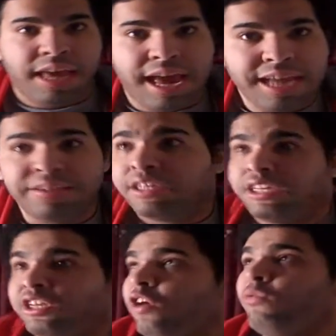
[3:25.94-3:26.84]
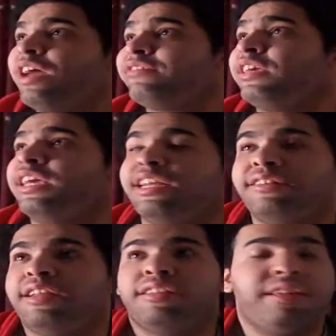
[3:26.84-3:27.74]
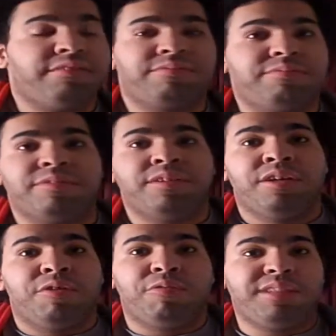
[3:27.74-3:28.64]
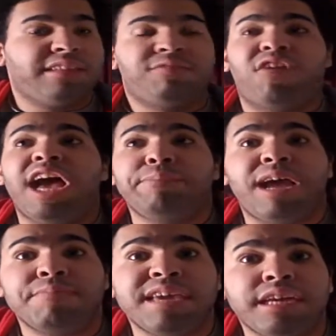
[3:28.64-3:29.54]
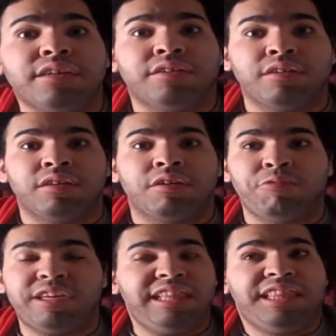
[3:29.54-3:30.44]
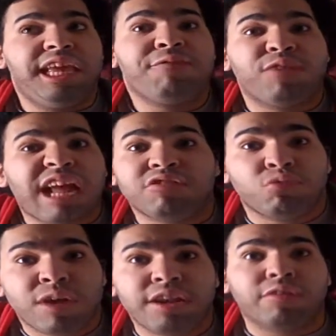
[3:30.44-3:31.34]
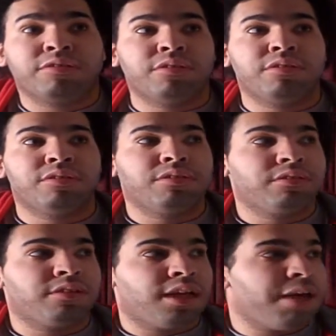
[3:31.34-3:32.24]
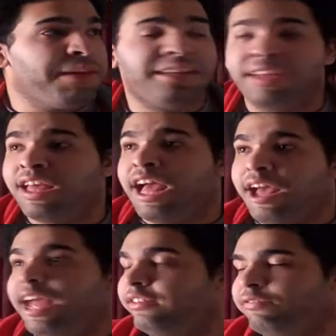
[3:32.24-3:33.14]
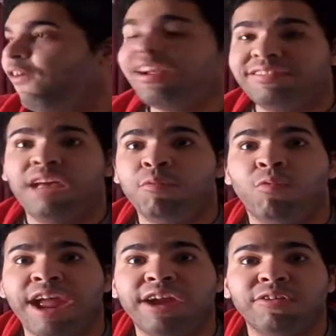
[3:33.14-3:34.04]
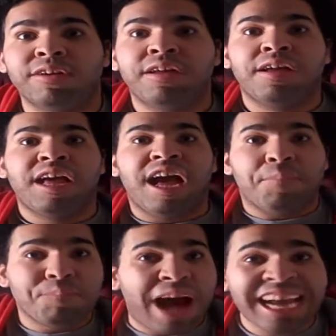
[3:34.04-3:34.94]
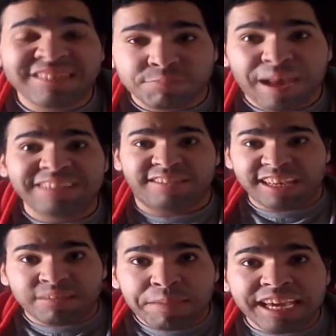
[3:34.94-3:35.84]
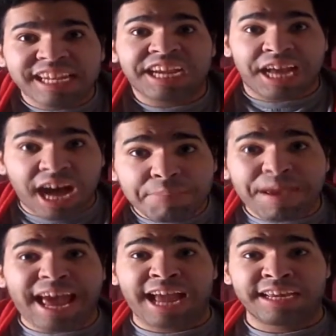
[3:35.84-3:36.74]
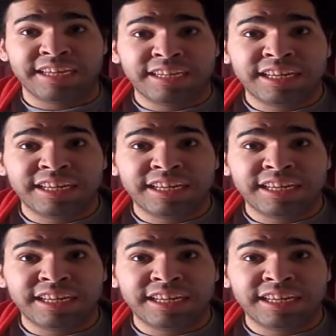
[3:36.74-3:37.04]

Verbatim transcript: And you know what? It, it, it, that's fine by me. We can live without Twitter. I mean, as far as I'm aware, MySpace is making a comeback.